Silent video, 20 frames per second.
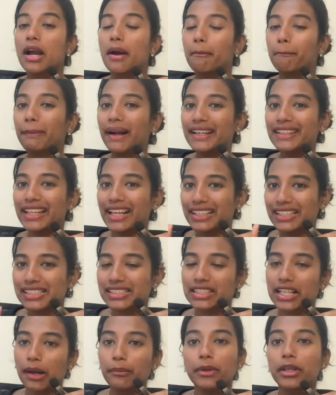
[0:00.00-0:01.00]
but that
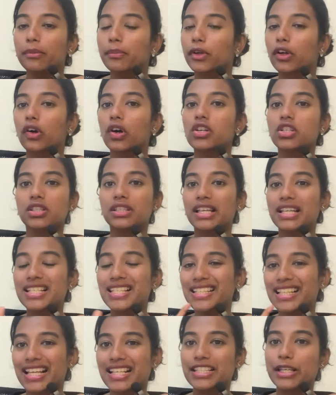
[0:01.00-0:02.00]
is coming because there
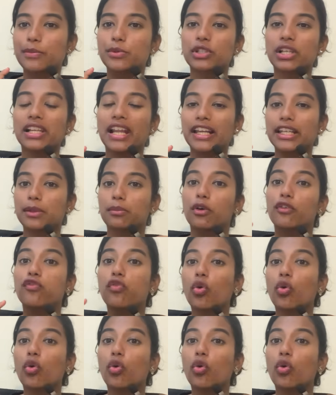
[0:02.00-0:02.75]
is an exceptional item of